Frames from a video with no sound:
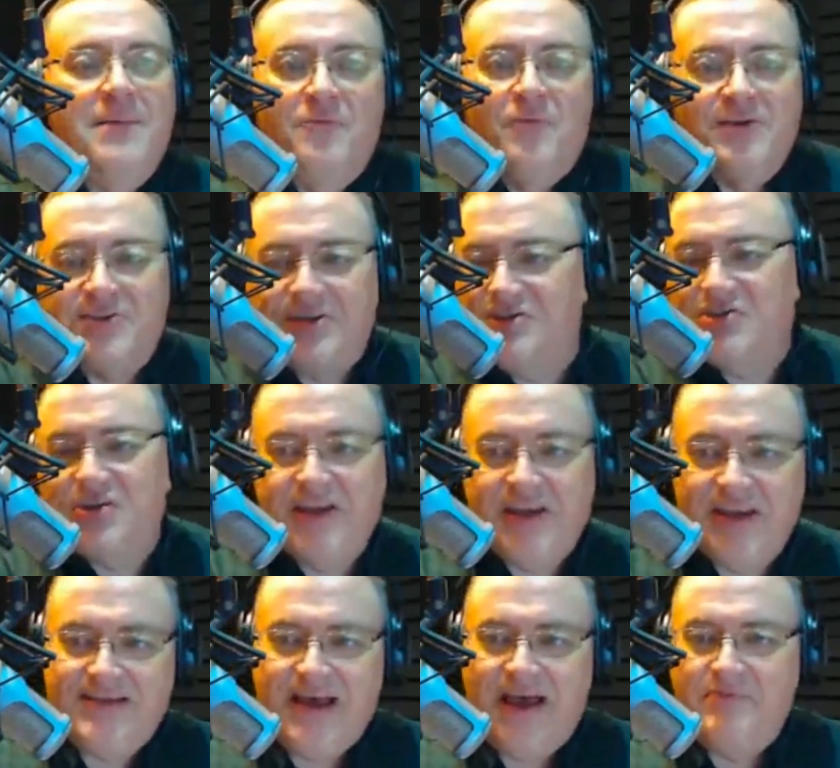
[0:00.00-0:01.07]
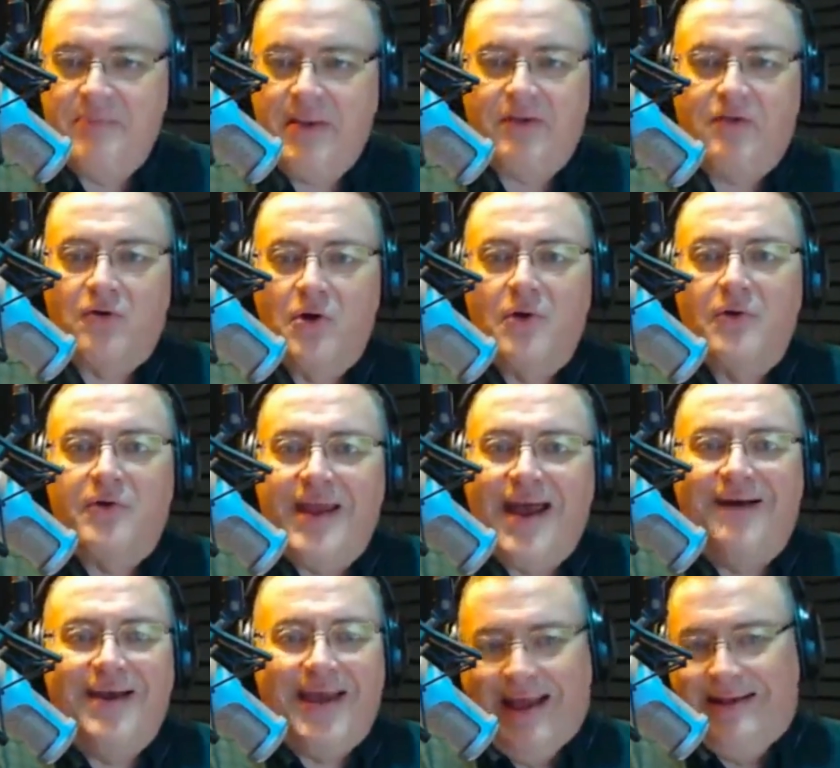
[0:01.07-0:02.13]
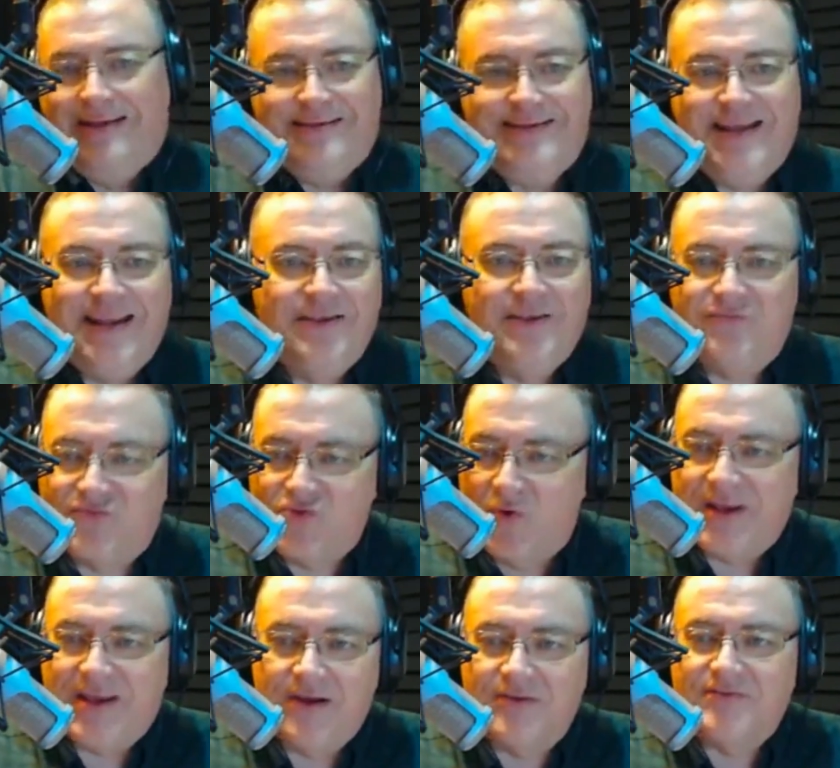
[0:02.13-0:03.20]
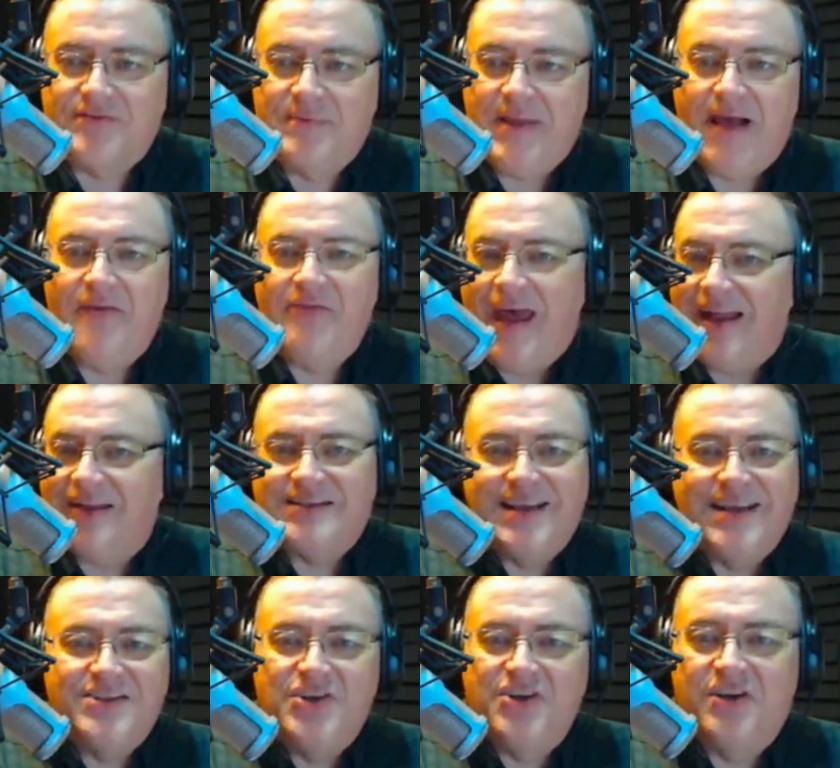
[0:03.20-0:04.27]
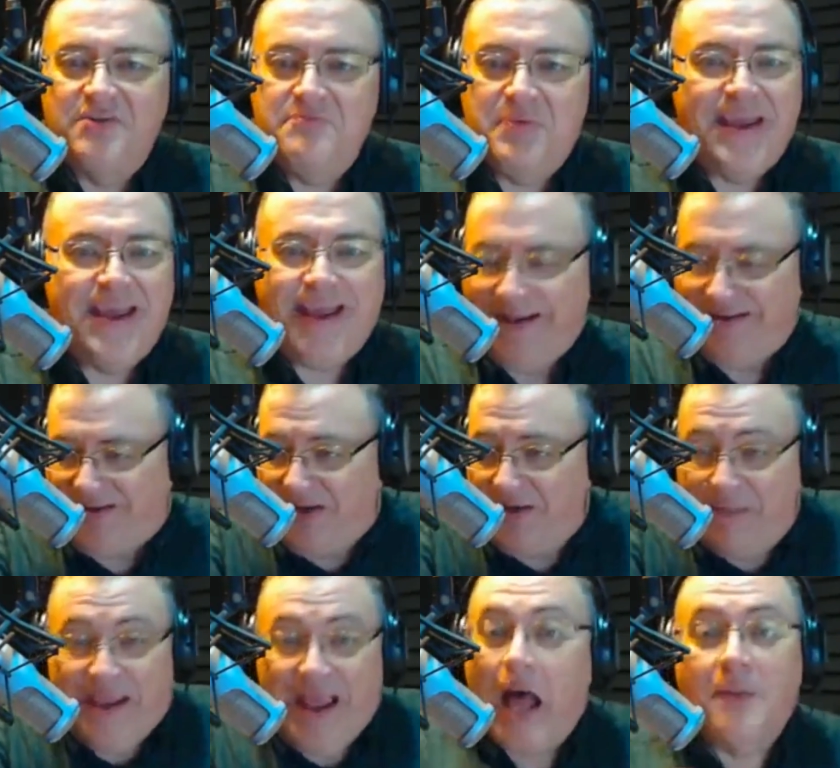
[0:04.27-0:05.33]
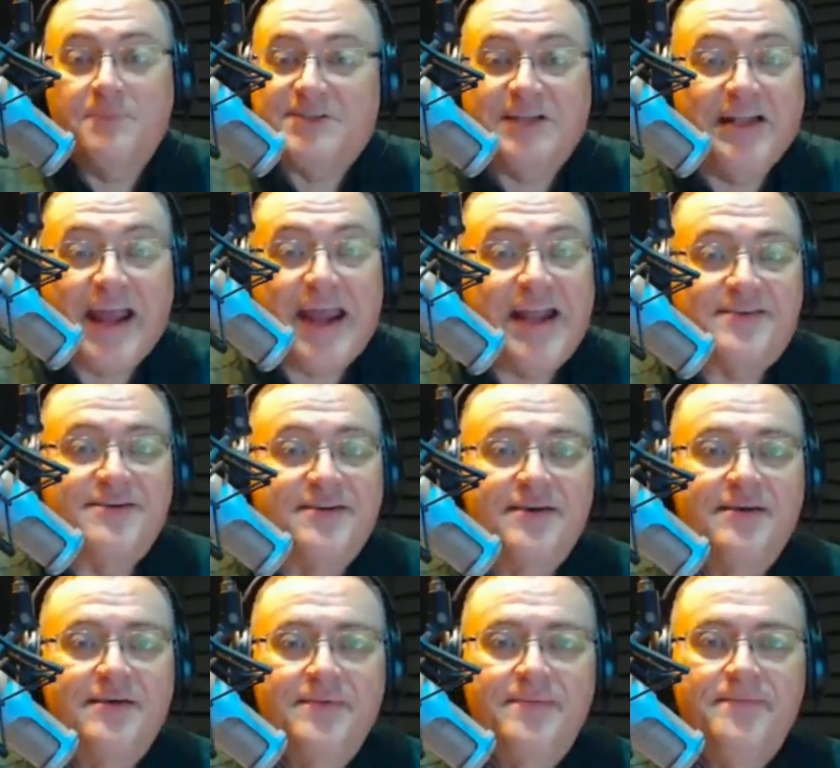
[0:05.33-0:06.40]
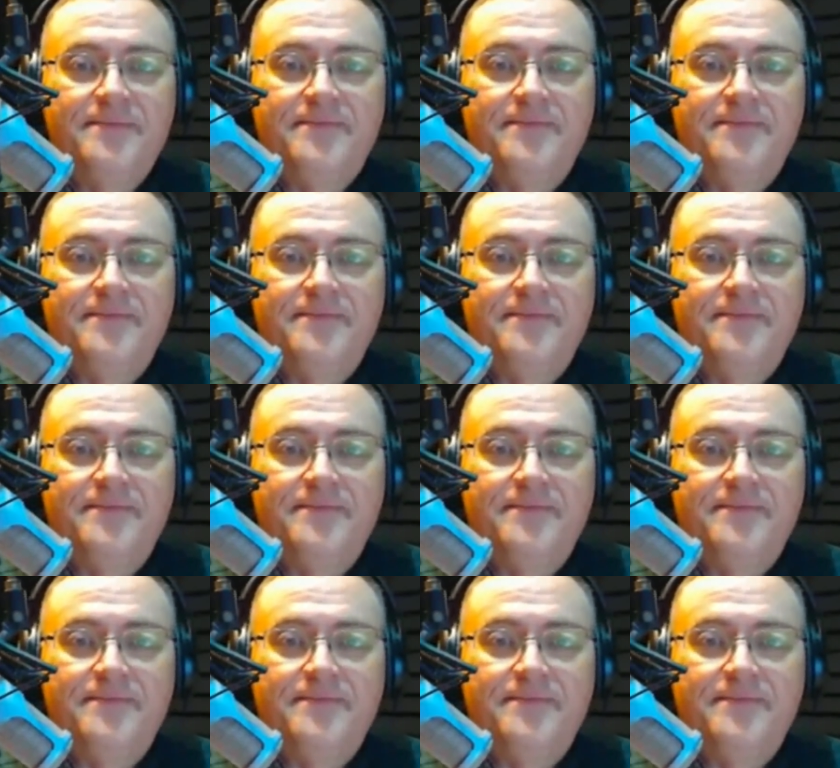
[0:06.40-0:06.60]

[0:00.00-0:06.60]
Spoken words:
I mean, we're teaching kids alphabetical order now, and 10, 20 years from now, that teaching could be obsolete.